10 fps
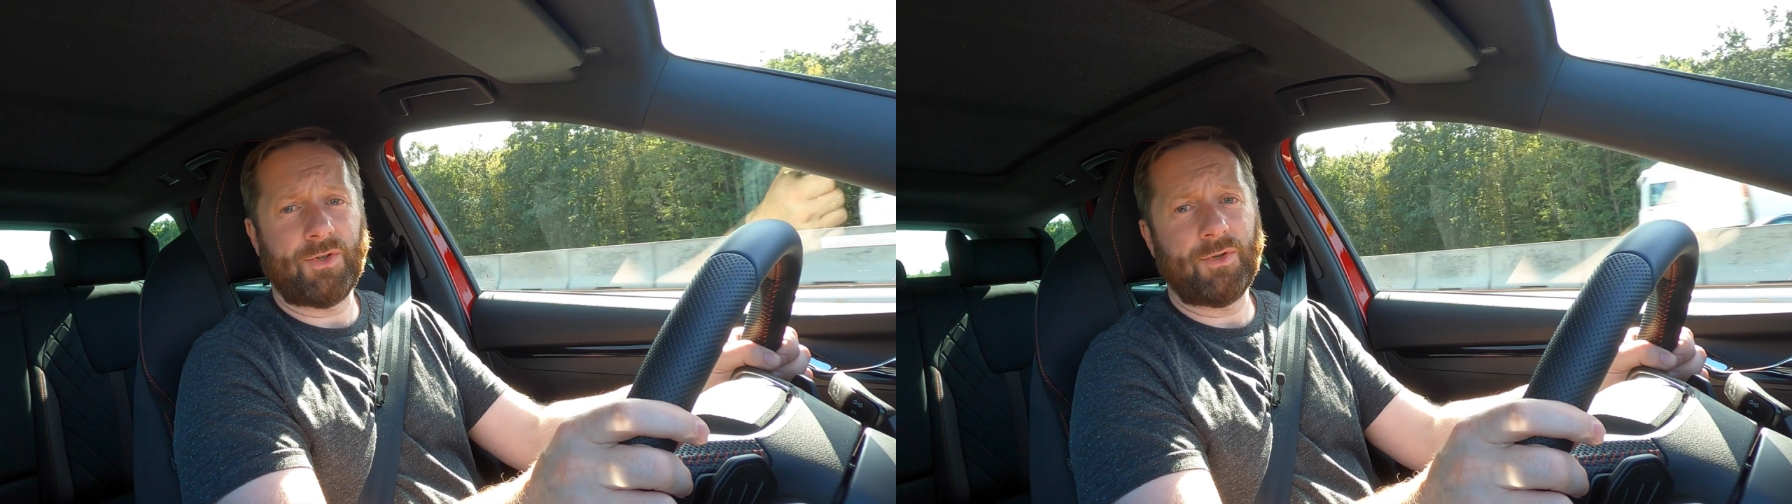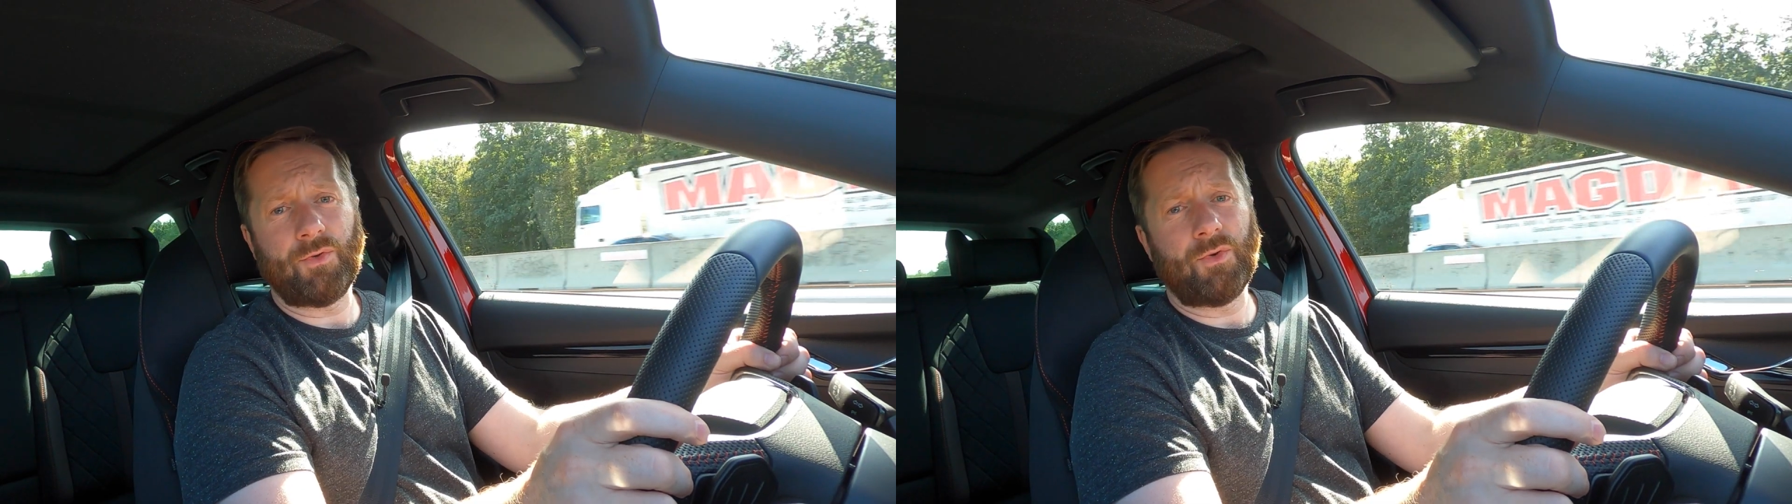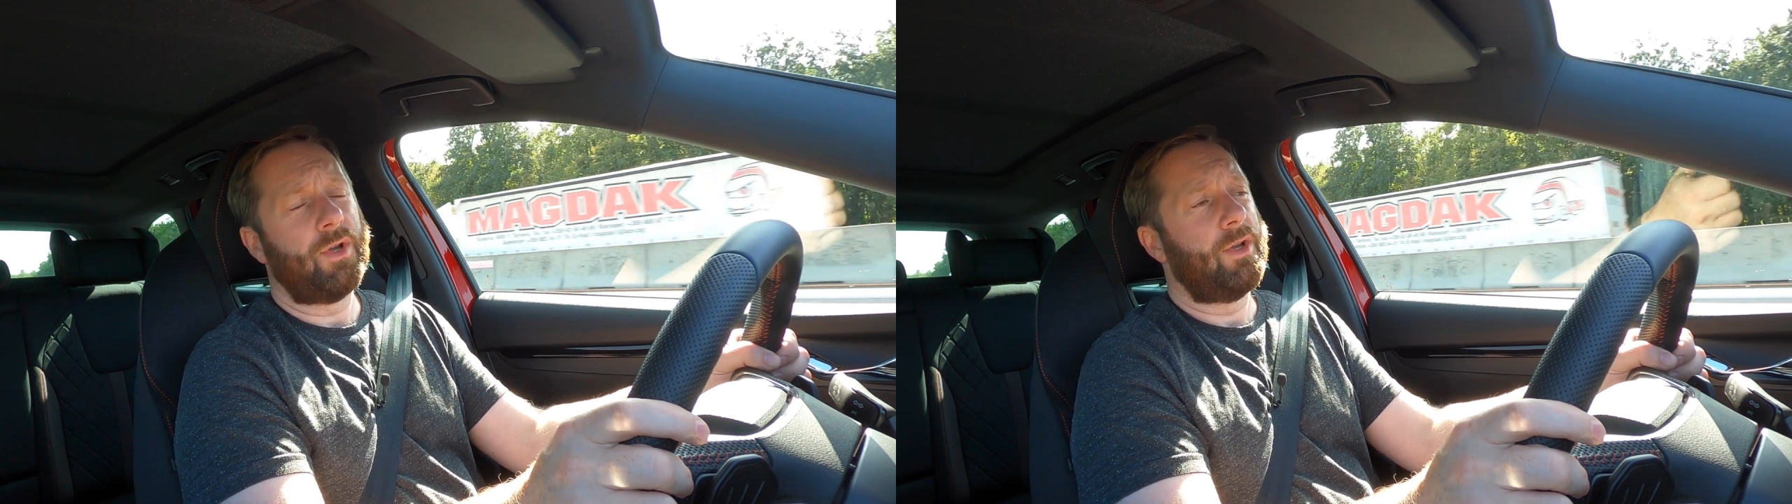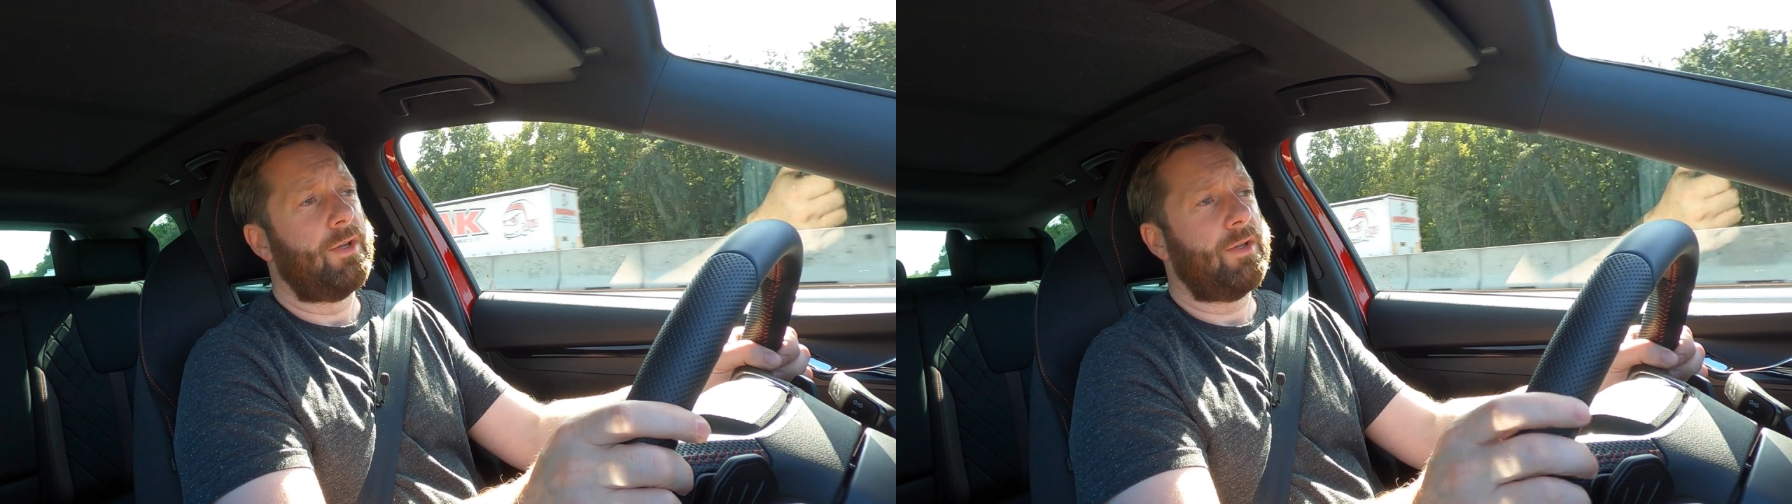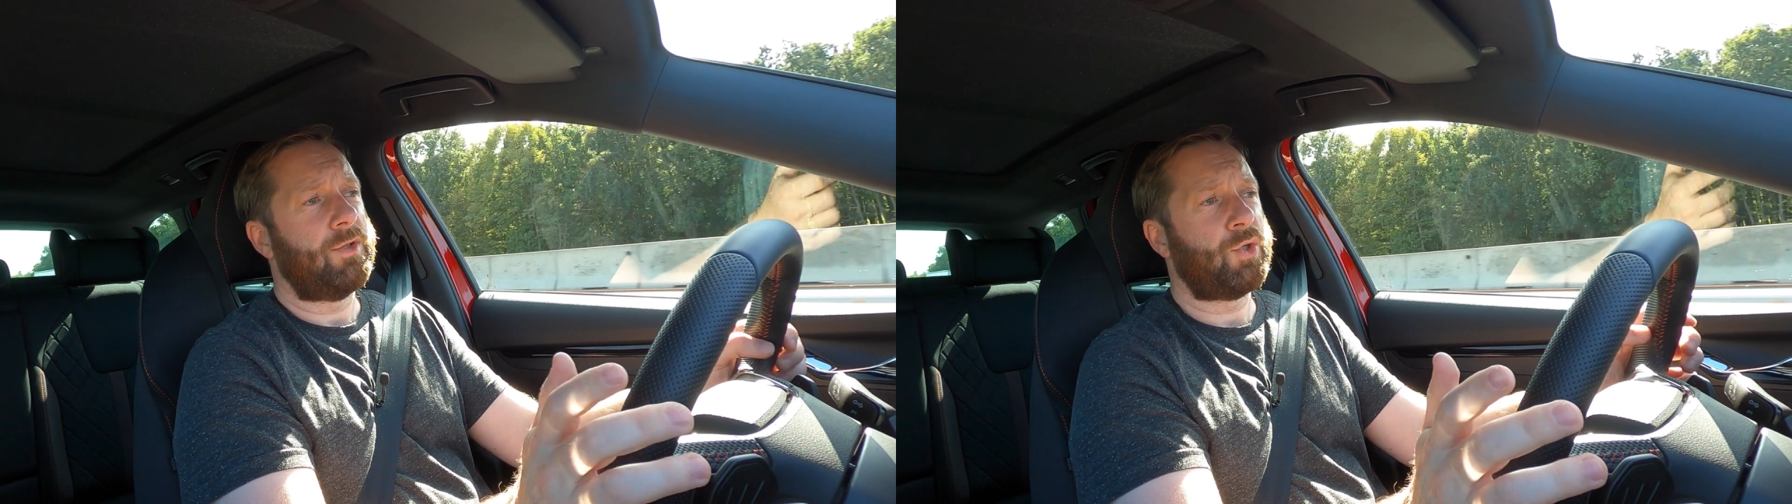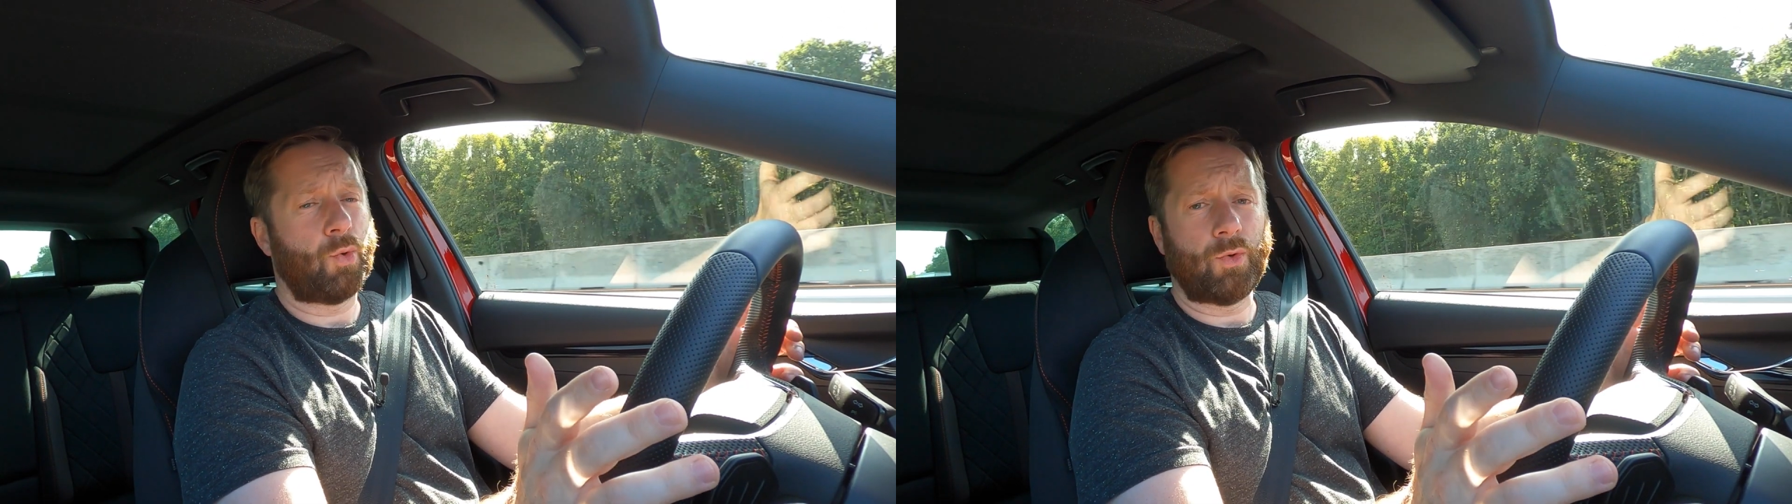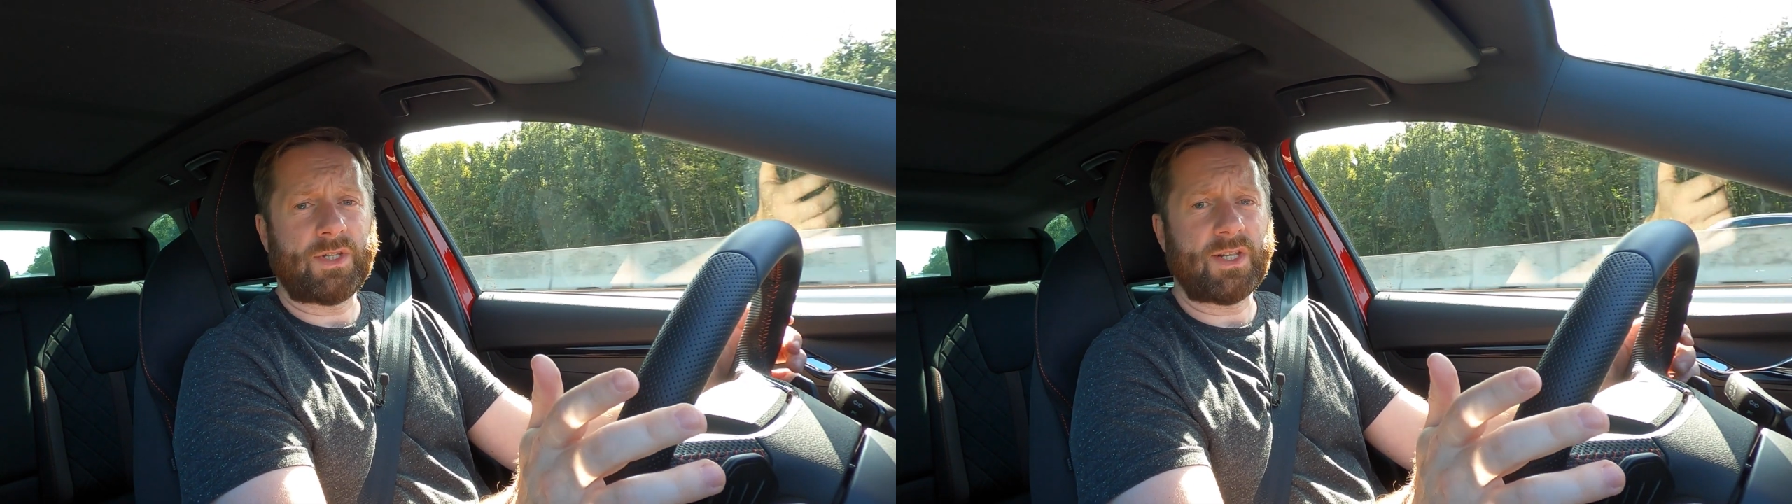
do short